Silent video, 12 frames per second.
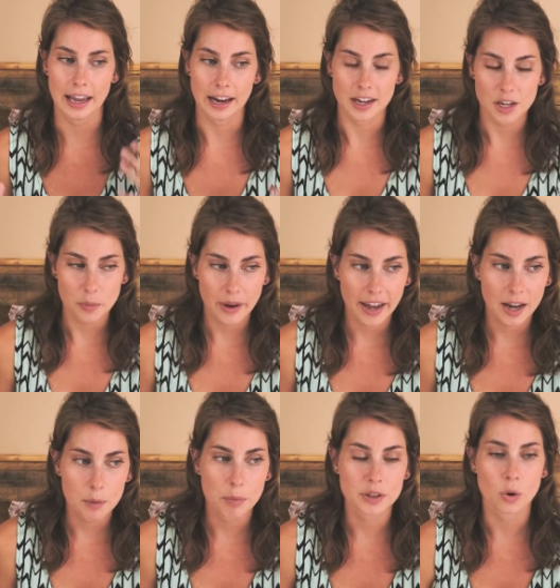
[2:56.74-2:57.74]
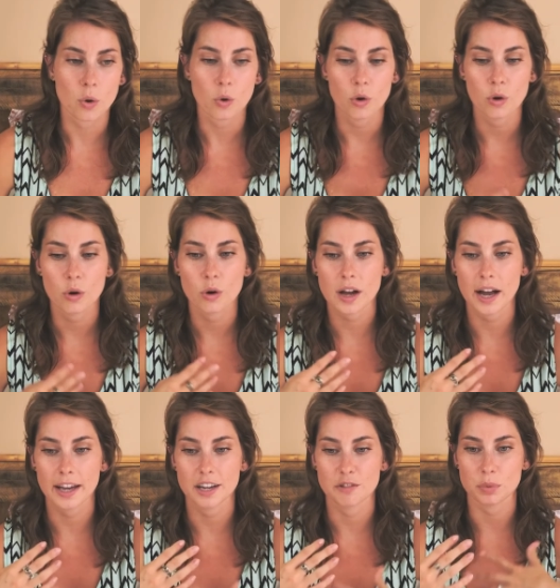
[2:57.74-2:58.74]
anyway, but the whole
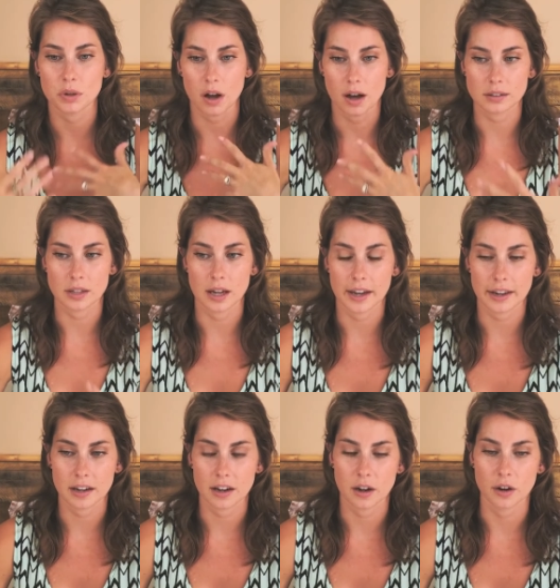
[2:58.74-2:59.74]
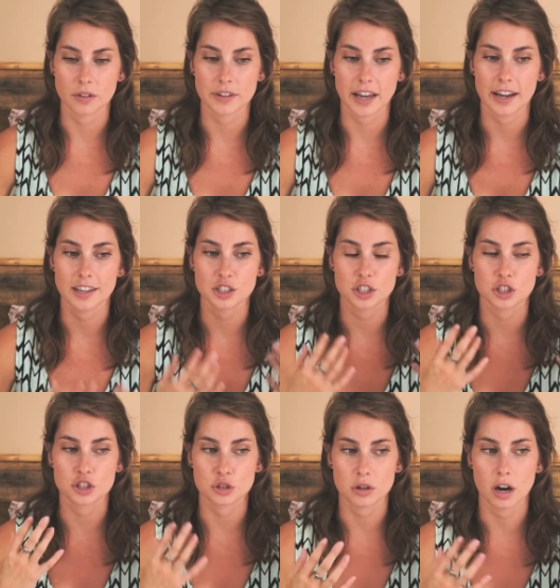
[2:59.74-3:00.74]
kind of plot line of getting to
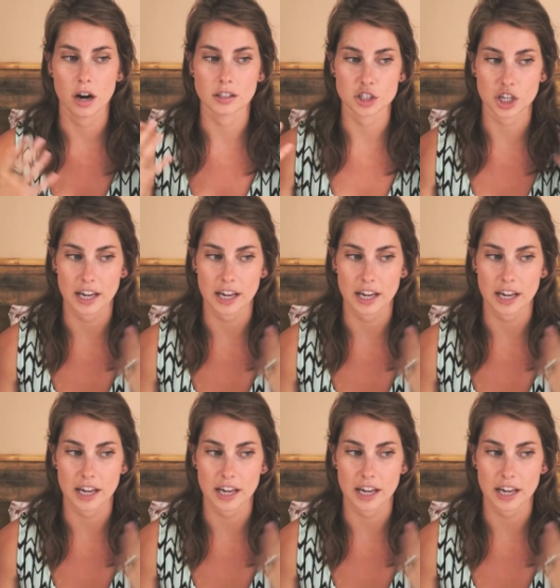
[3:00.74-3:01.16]
do college